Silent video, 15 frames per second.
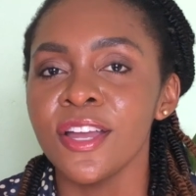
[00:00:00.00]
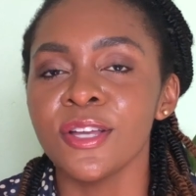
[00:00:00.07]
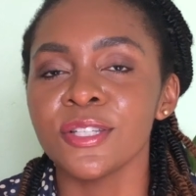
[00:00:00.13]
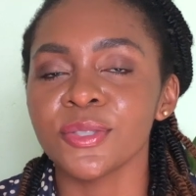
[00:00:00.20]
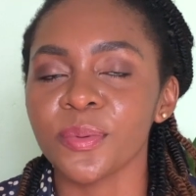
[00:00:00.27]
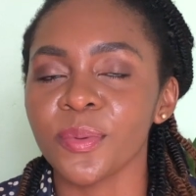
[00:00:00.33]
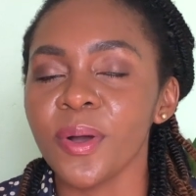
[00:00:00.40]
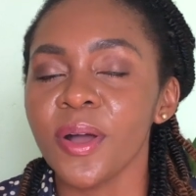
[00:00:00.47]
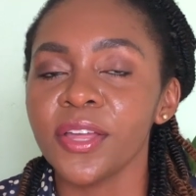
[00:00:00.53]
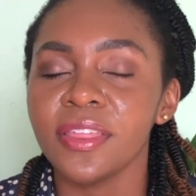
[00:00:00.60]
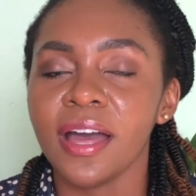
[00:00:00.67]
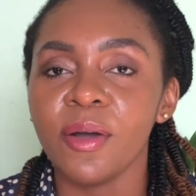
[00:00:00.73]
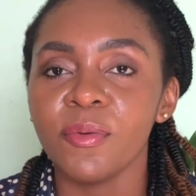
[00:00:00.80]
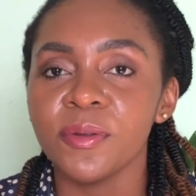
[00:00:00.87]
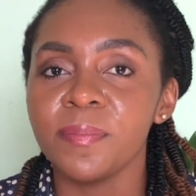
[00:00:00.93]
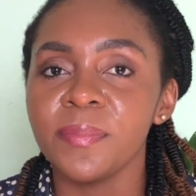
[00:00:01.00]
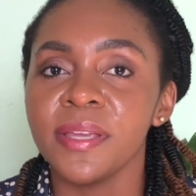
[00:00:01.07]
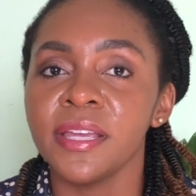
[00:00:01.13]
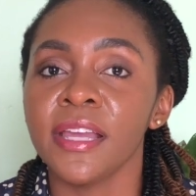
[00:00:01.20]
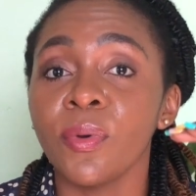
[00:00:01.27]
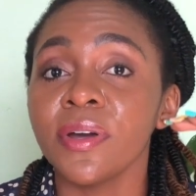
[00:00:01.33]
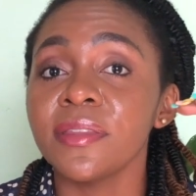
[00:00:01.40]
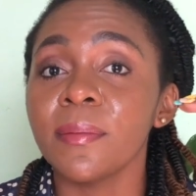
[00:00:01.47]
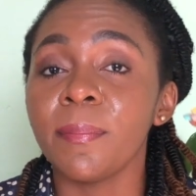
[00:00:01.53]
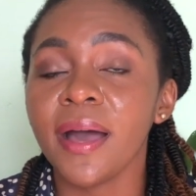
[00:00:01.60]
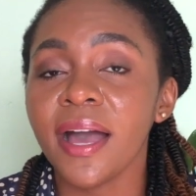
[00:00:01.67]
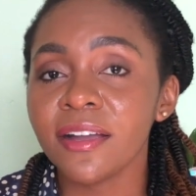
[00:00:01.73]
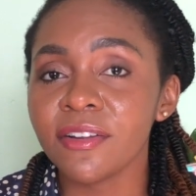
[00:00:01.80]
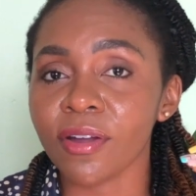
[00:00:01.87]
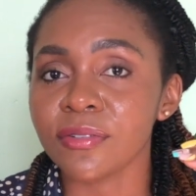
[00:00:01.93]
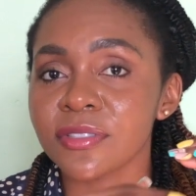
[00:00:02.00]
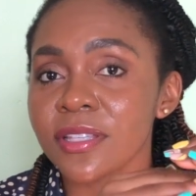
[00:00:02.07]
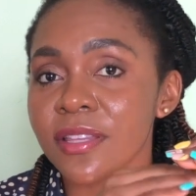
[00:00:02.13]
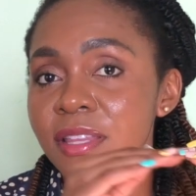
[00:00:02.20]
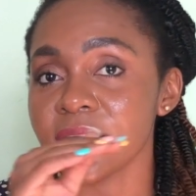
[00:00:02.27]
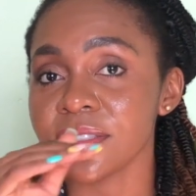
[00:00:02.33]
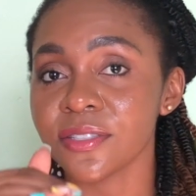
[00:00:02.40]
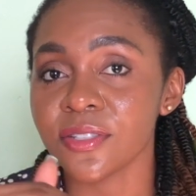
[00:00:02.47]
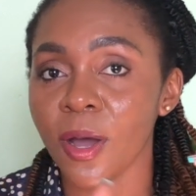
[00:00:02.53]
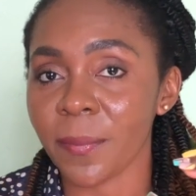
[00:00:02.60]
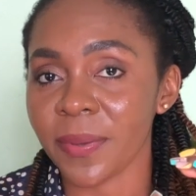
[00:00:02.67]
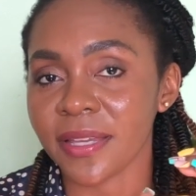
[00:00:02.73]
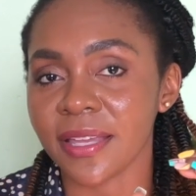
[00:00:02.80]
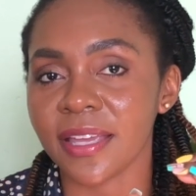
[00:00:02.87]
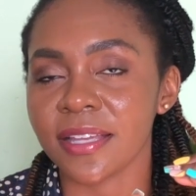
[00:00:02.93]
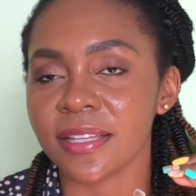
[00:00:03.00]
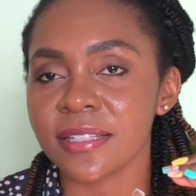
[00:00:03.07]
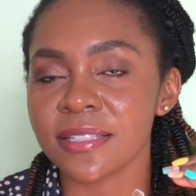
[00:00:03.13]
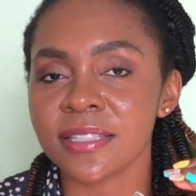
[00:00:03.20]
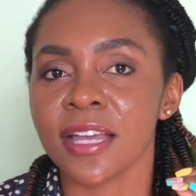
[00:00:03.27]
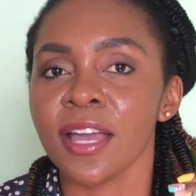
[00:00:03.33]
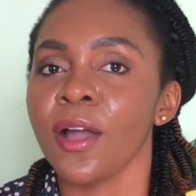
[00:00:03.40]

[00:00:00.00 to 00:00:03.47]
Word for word: So that would be the background to this topic is